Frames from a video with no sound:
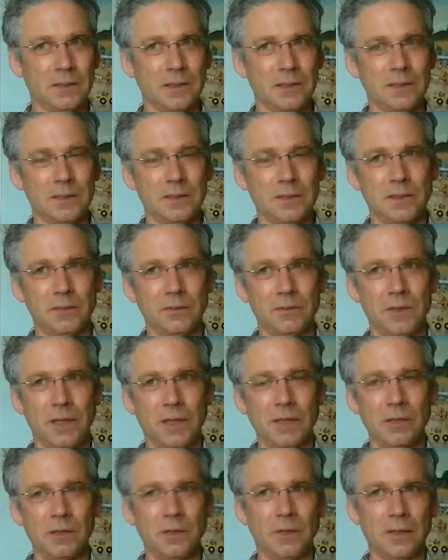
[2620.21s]
And so if she
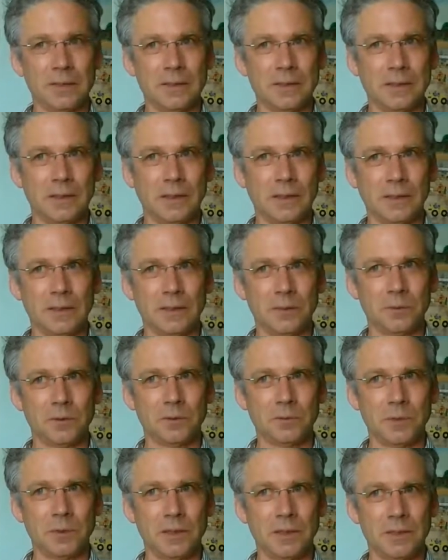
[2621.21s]
hadn't got it together, it would
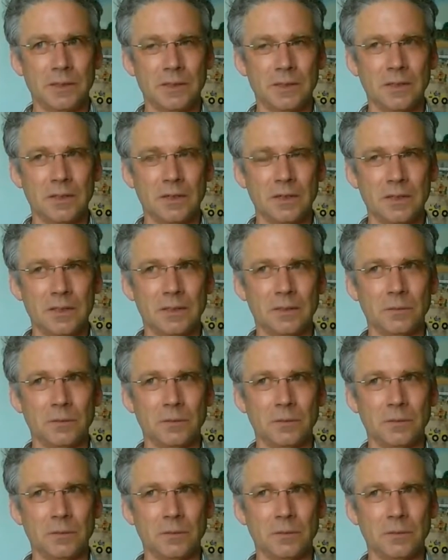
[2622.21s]
have been a disaster.